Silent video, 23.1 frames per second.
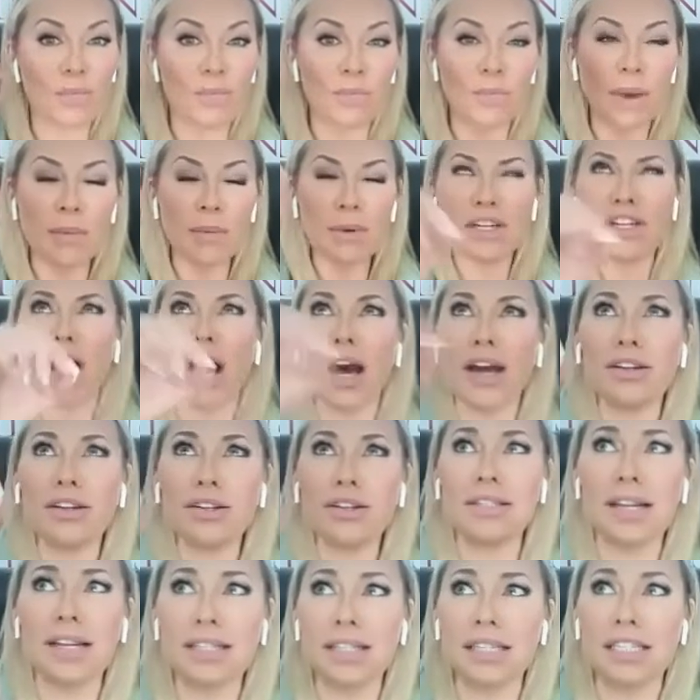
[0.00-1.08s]

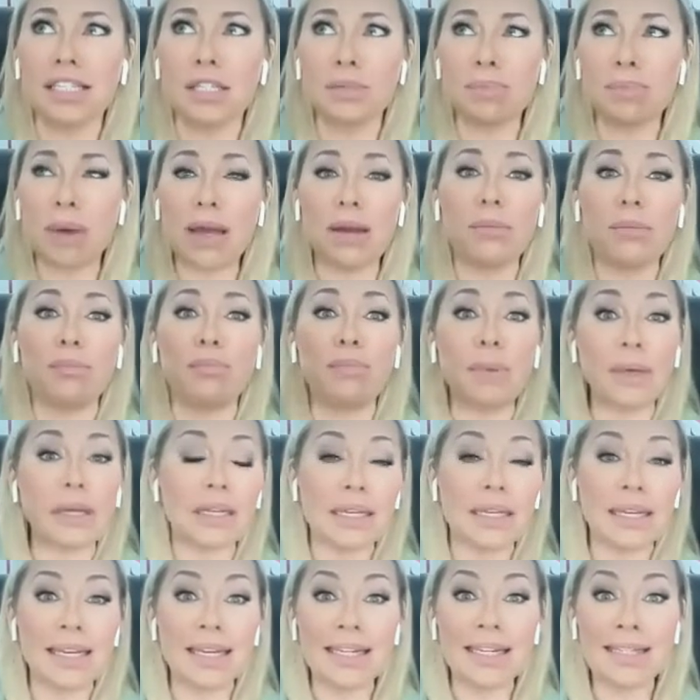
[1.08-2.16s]
McDonald's doesn't spend
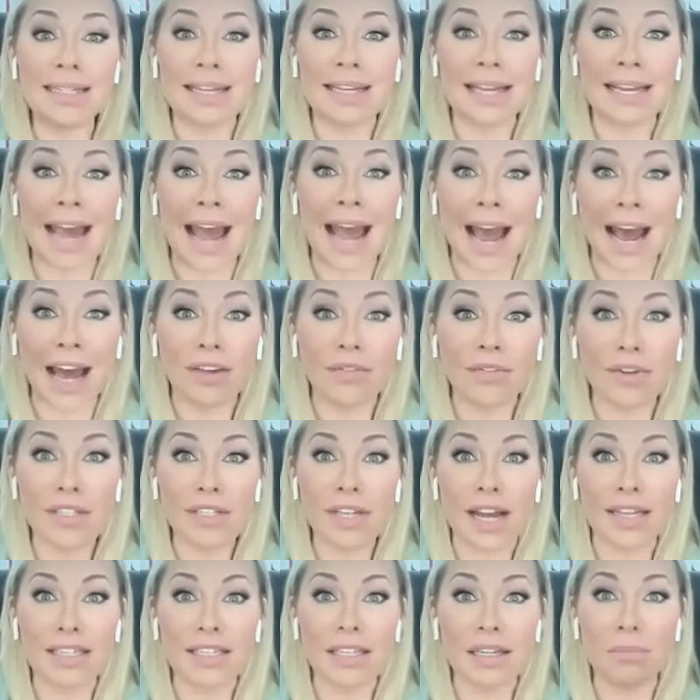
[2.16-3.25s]
billions in
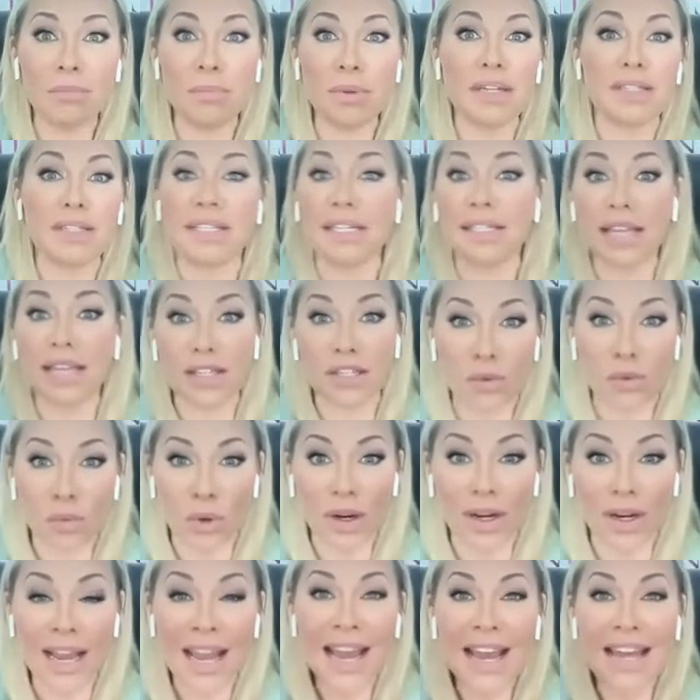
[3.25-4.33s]
advertising because it doesn't
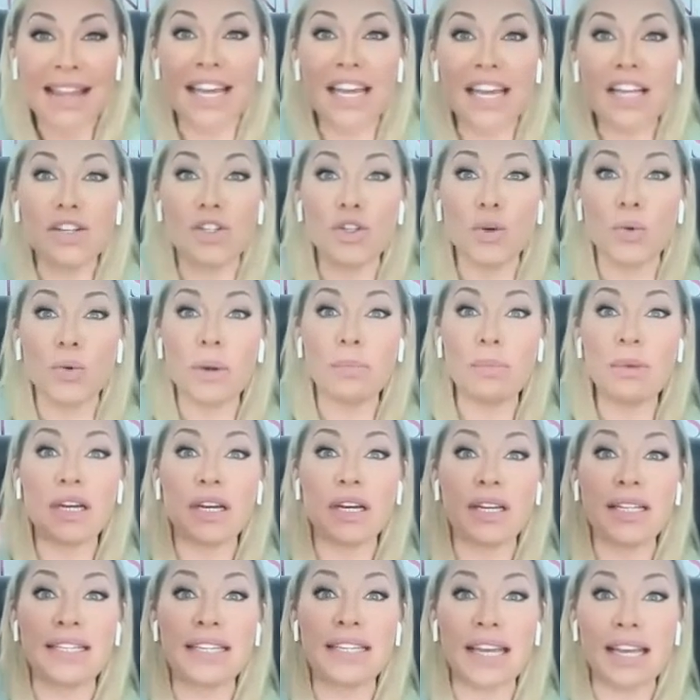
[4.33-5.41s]
work. They do it
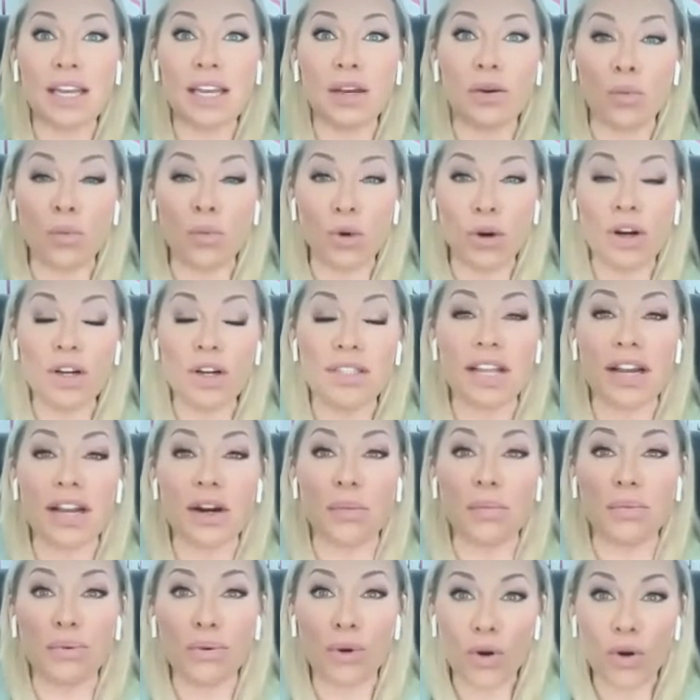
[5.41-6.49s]
because it works.
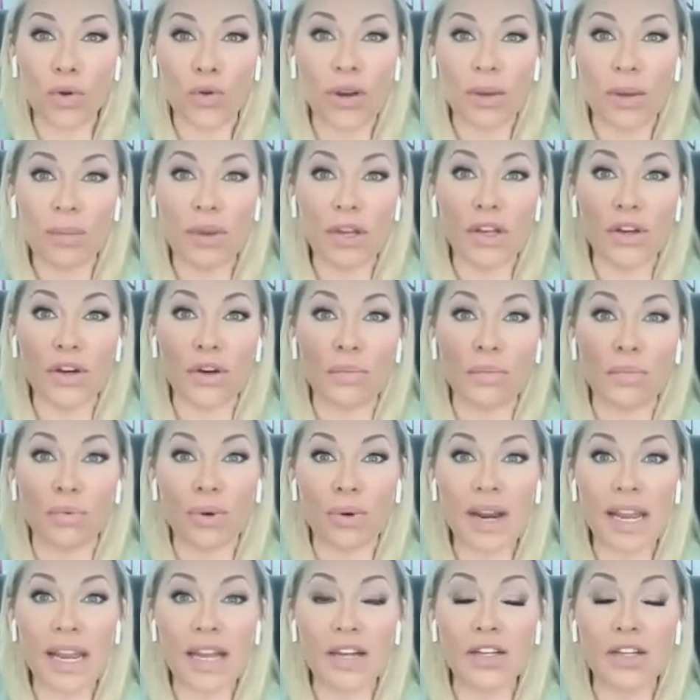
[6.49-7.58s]
They're programming your
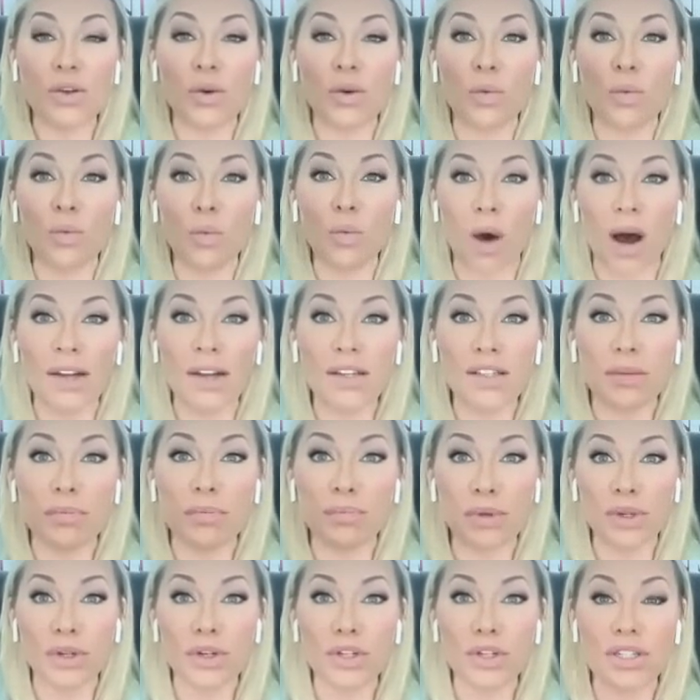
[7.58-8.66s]
brain to want to
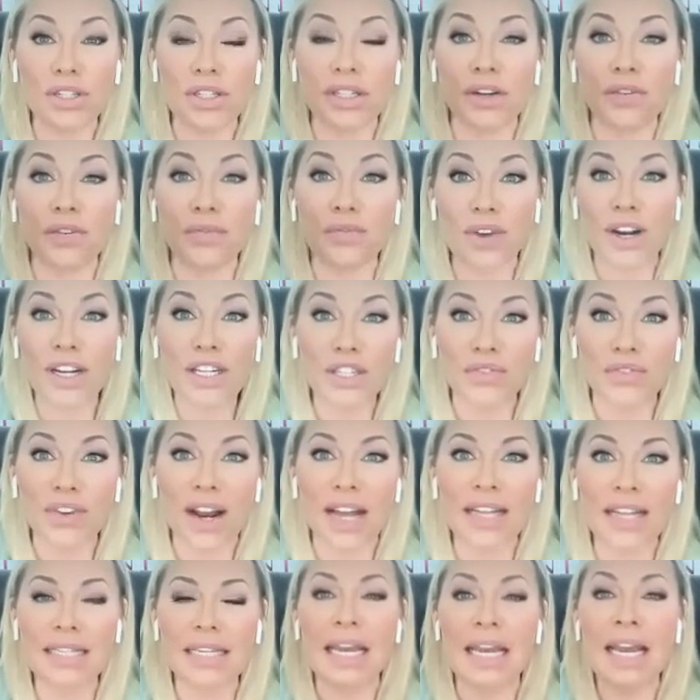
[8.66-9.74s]
purchase their French
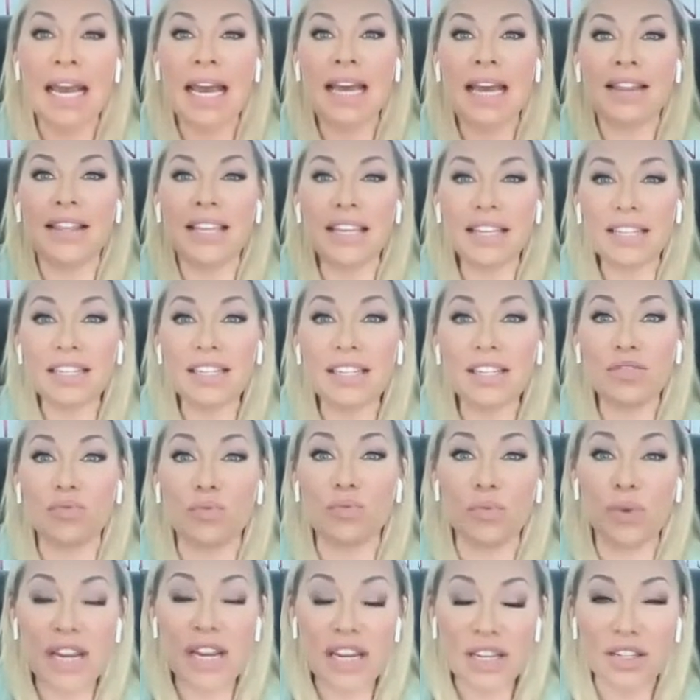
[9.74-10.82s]
fries. Like this is
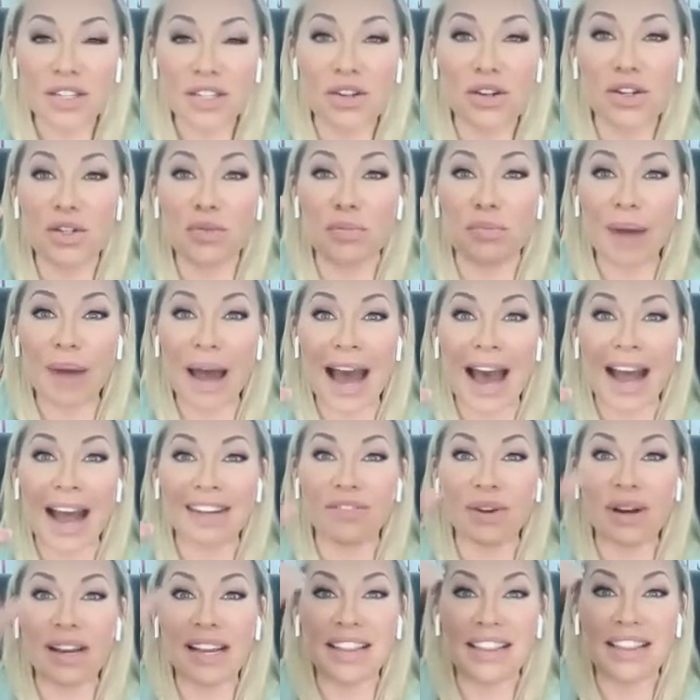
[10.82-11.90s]
research backed.
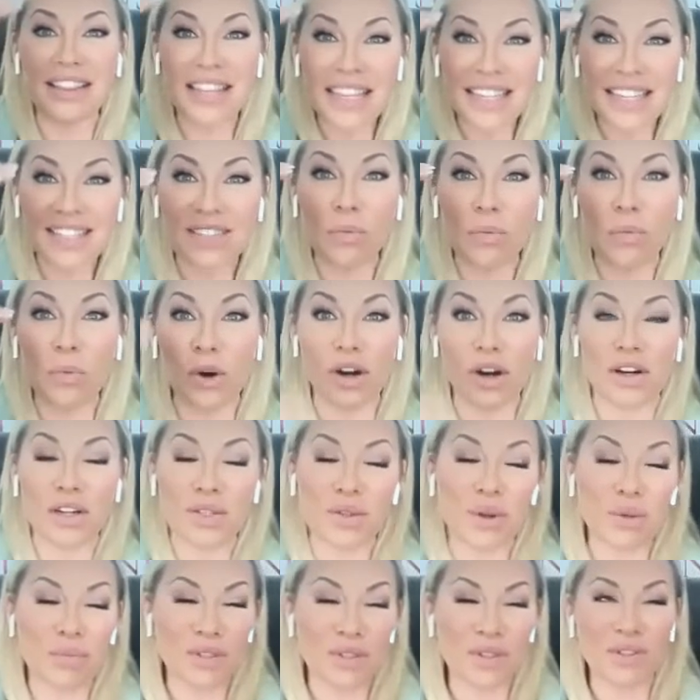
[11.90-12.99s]
Like this works.
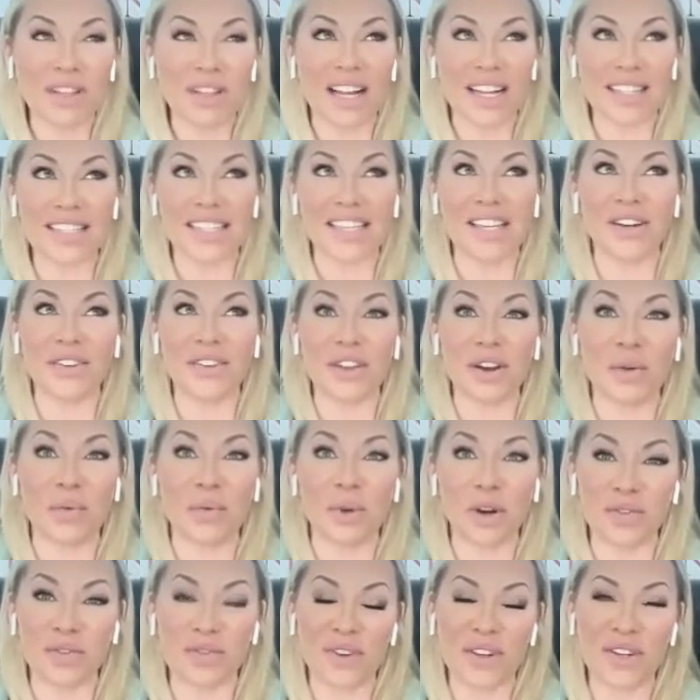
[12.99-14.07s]
So I'm so glad to hear that it
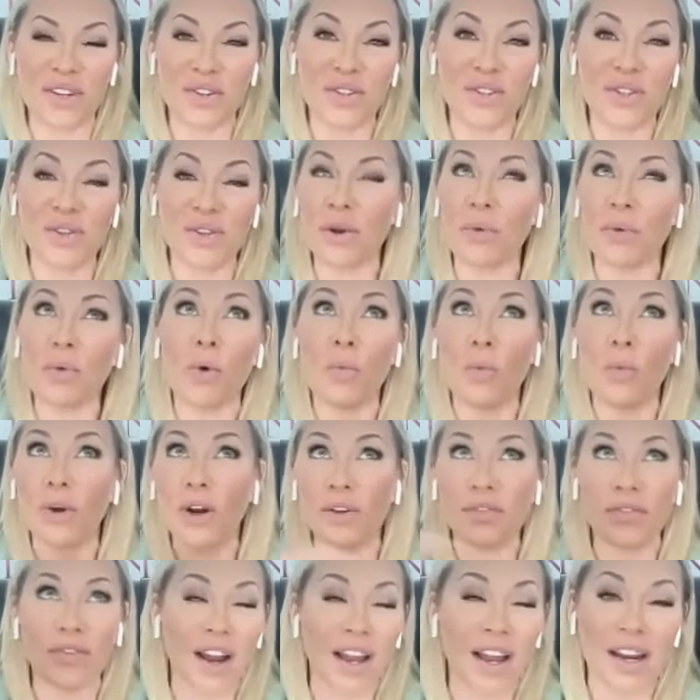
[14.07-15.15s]
worked for you too. It will
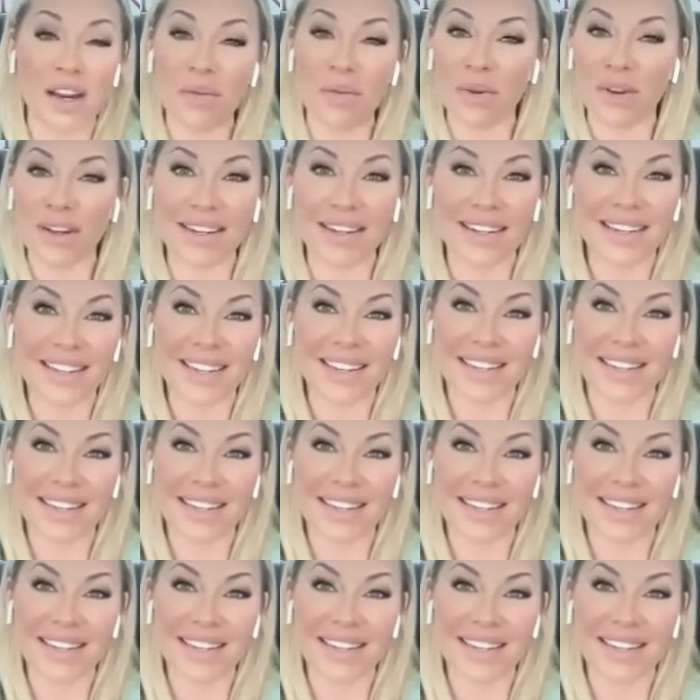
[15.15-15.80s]
work for anyone.